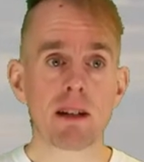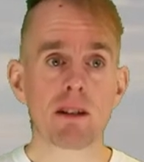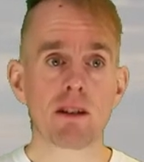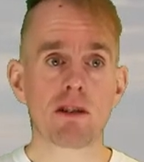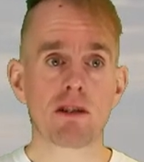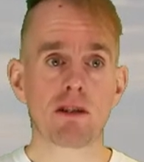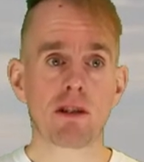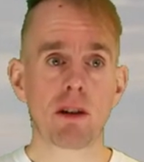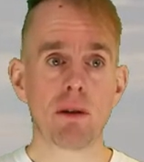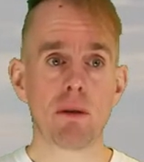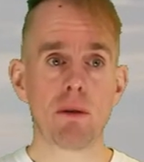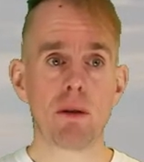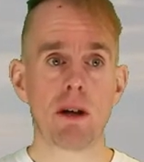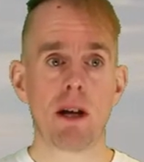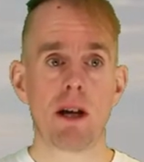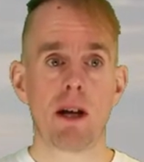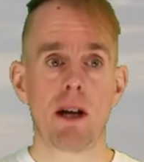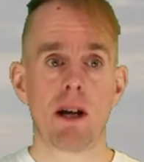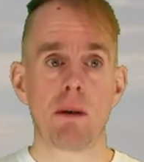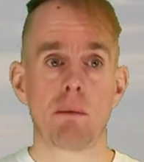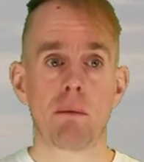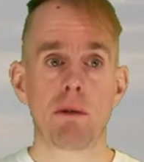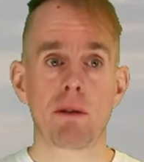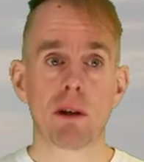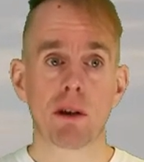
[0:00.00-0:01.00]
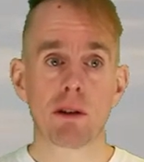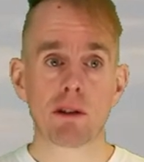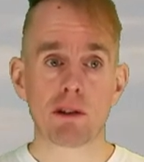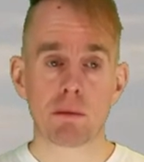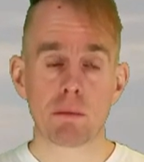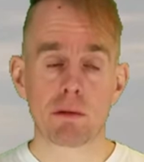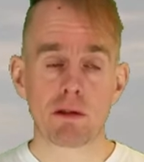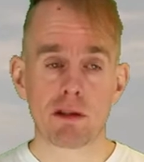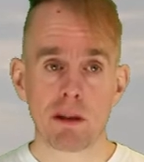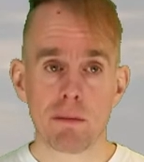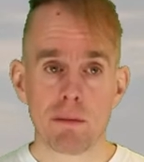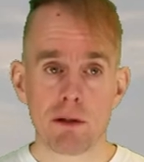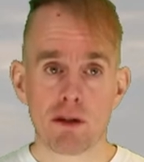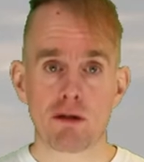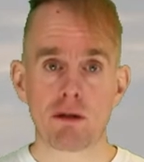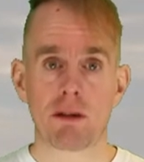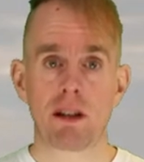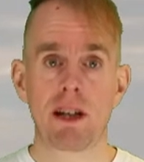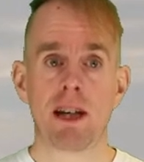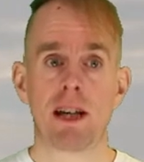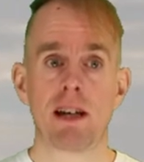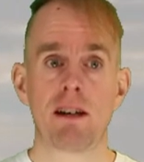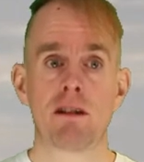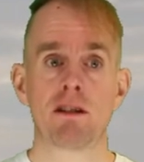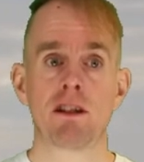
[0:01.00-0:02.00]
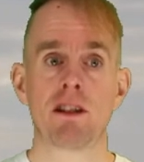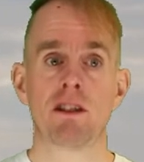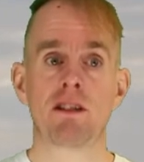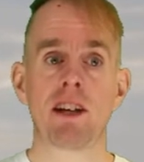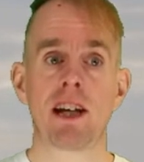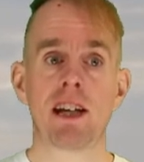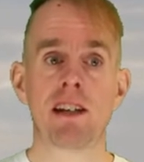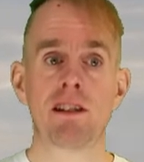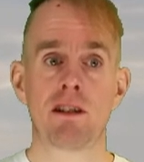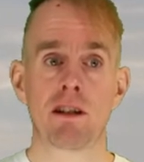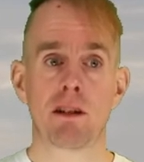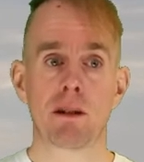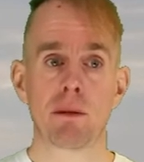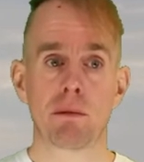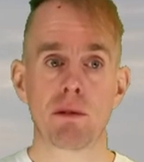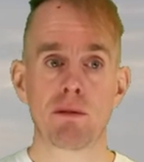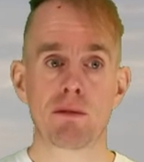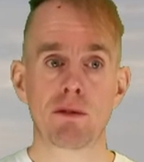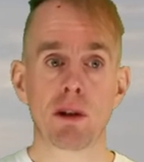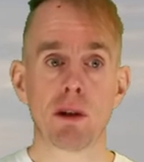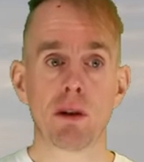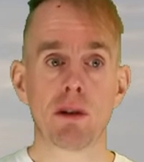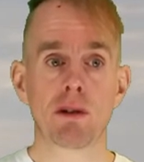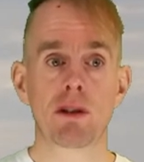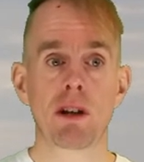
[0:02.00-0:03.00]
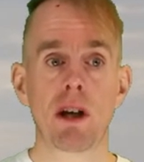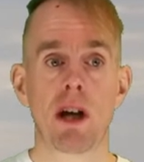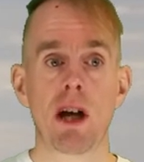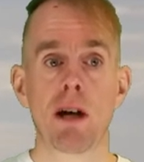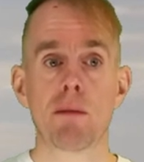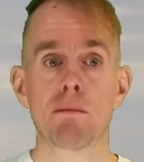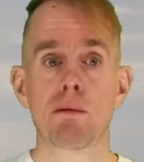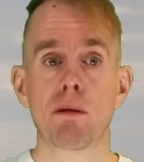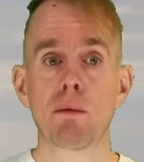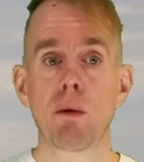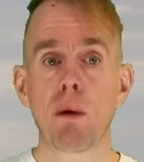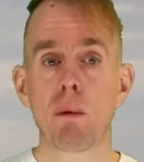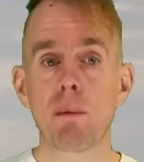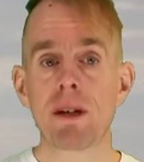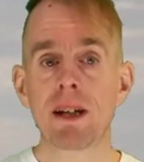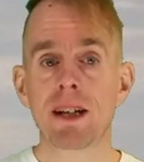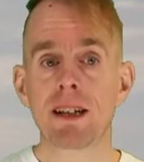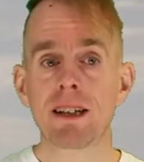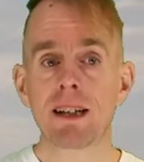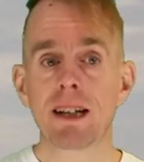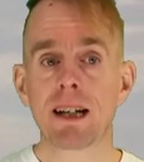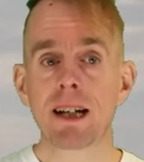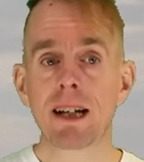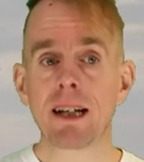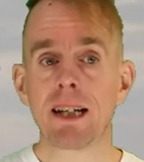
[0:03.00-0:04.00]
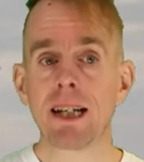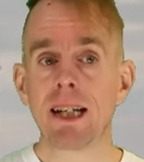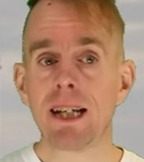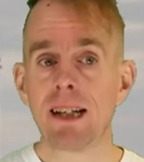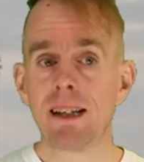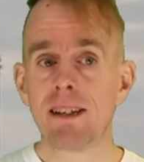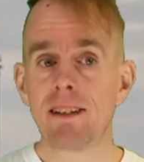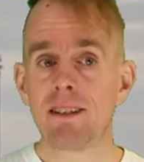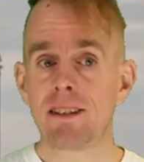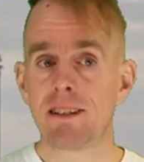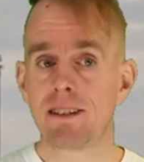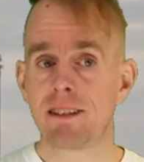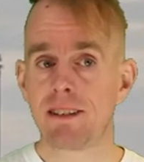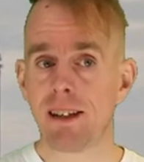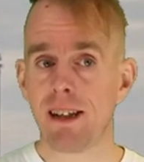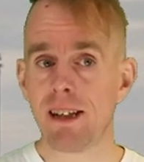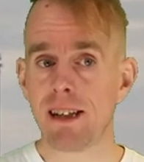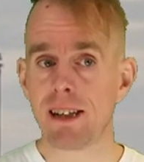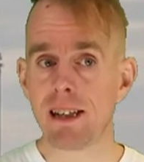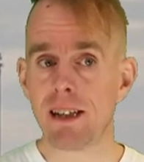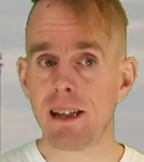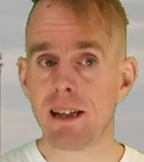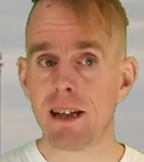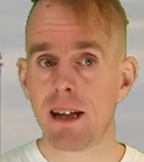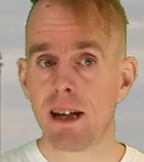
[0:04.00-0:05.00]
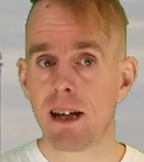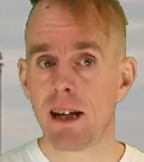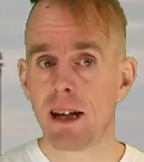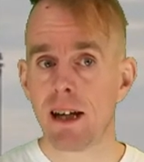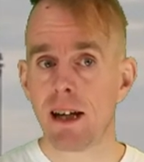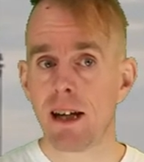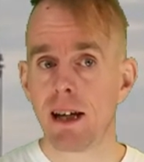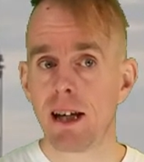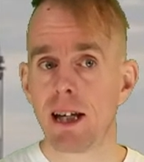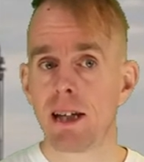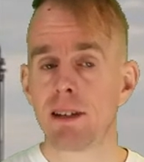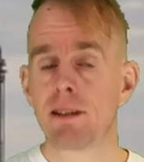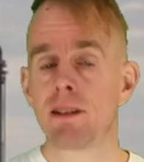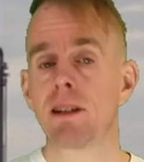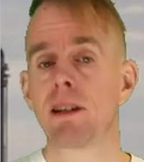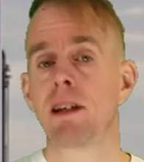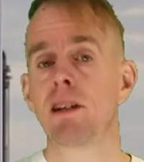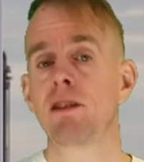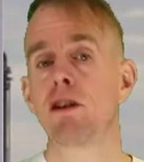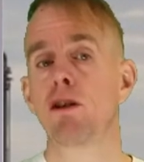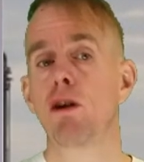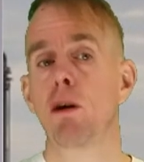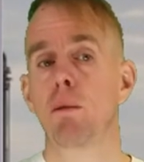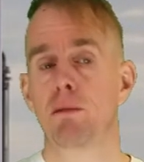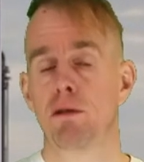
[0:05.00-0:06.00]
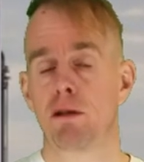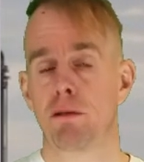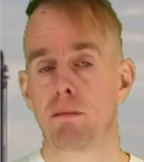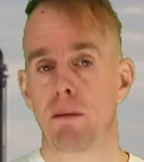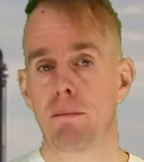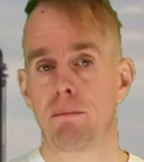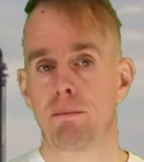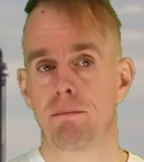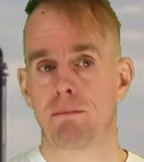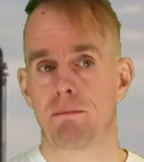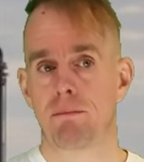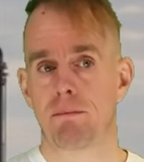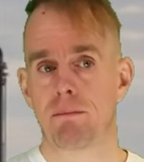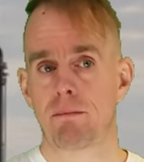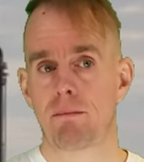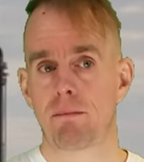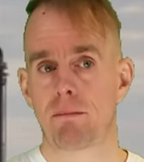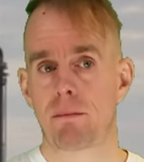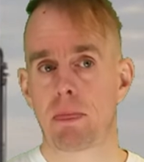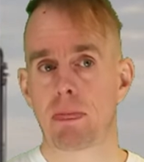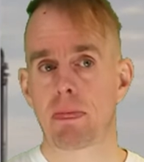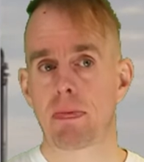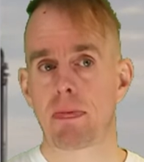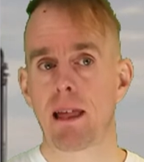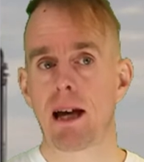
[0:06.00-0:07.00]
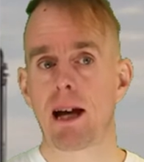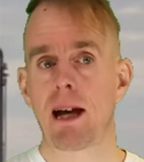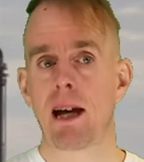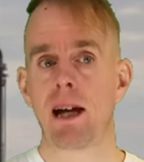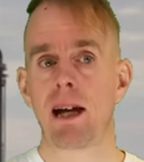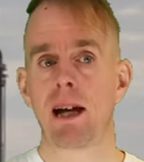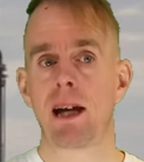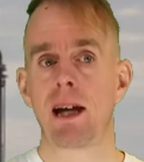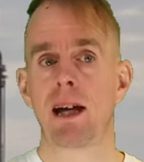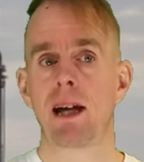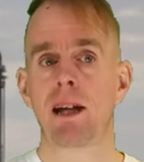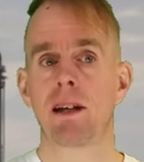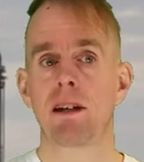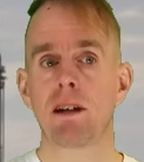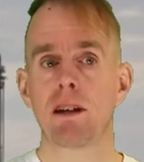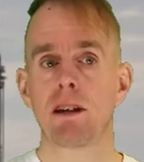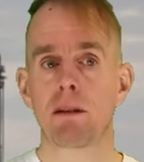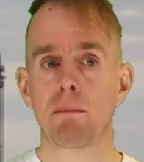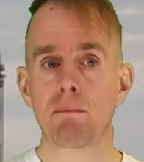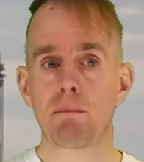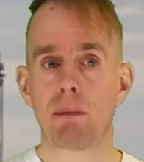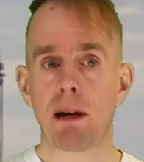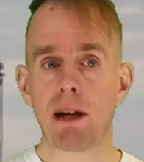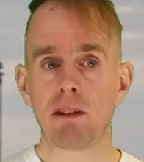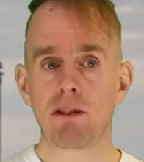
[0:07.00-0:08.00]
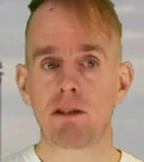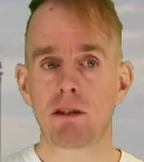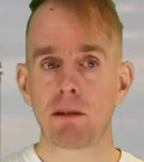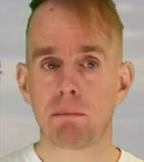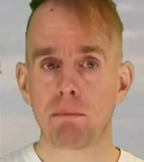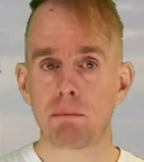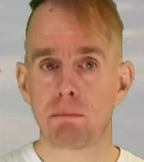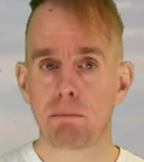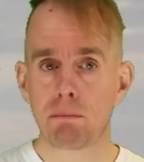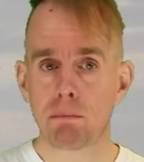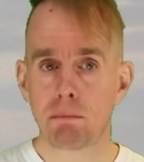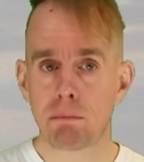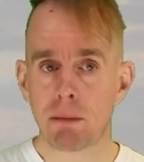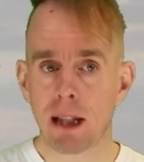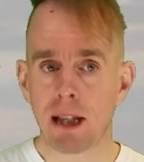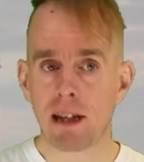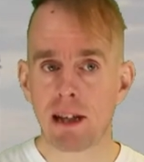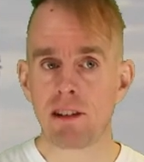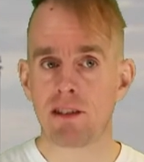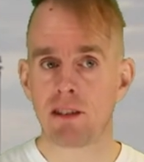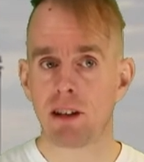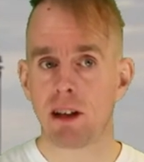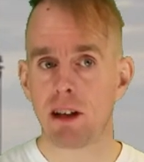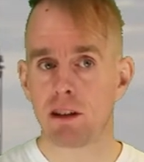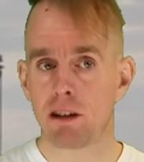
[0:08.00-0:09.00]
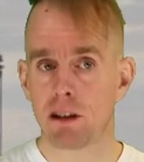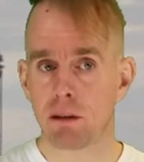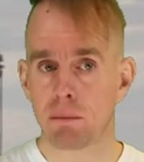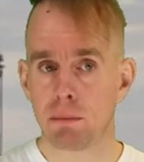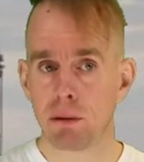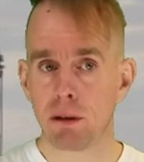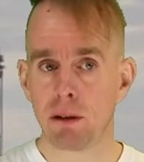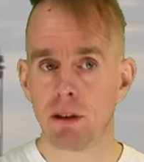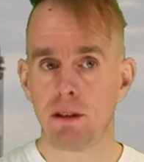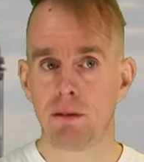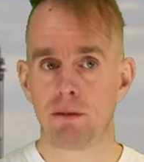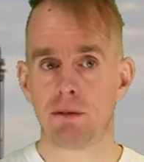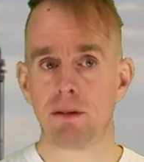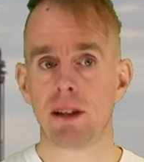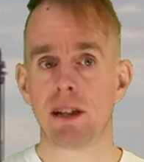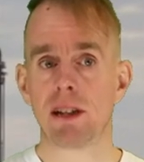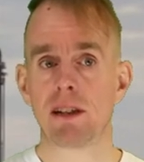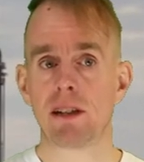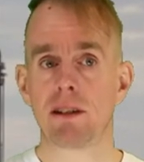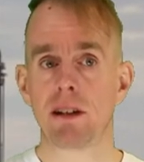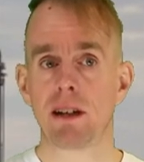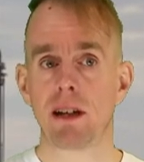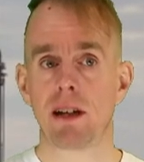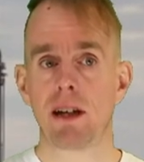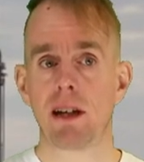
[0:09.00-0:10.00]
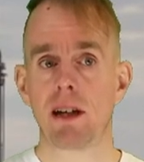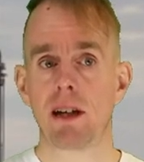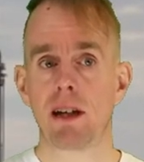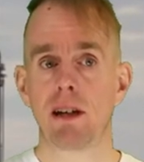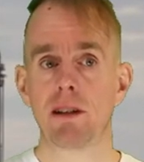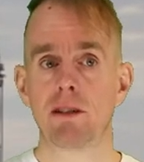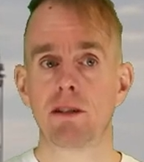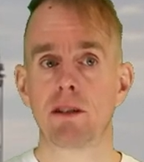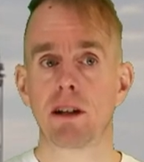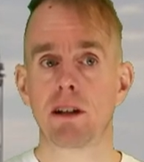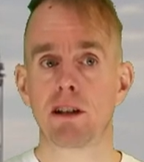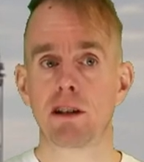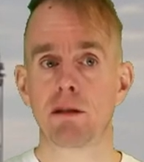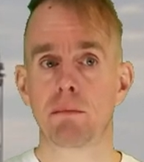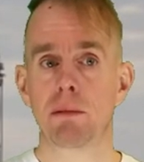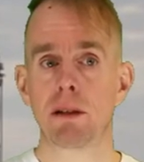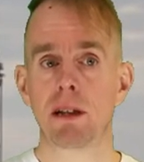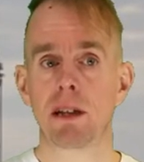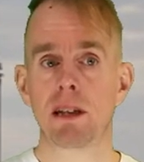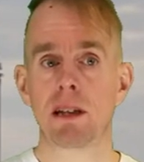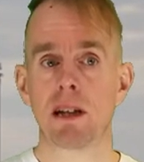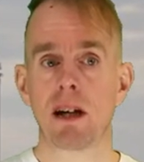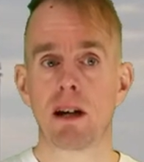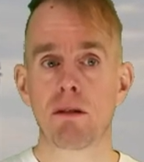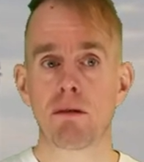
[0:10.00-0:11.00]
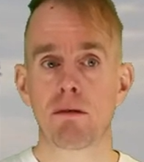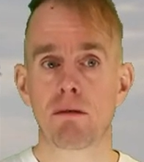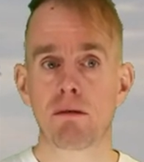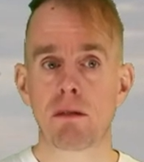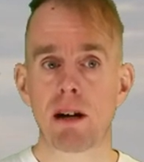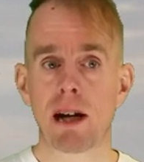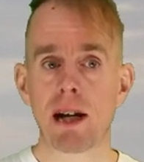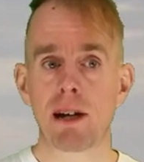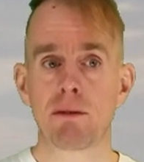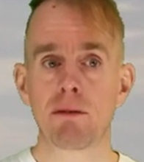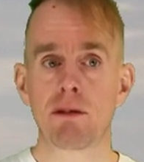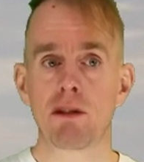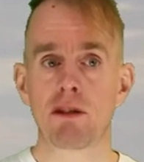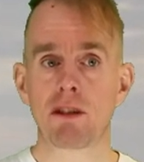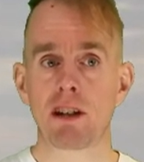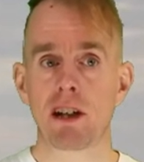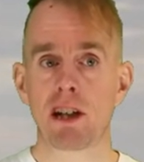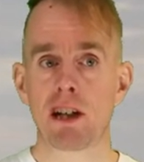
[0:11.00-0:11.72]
And so we've got some symmetry here in the data that we've got, but what we can clearly see is that there's an optimum. And the best place to put the feed is going to be around